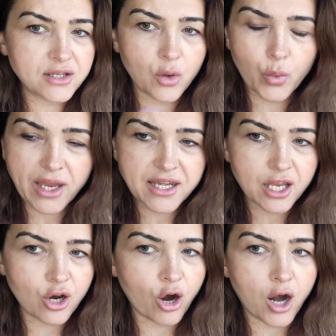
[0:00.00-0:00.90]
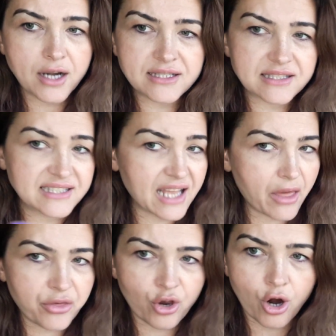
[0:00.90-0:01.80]
Awakening card,
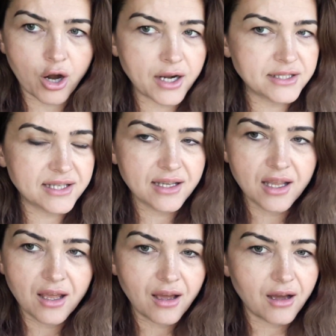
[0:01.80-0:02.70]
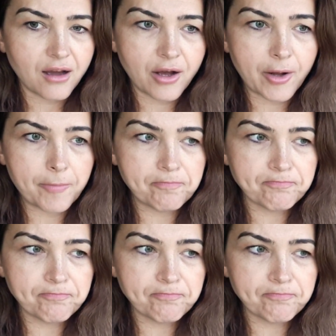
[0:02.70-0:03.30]
Death card, a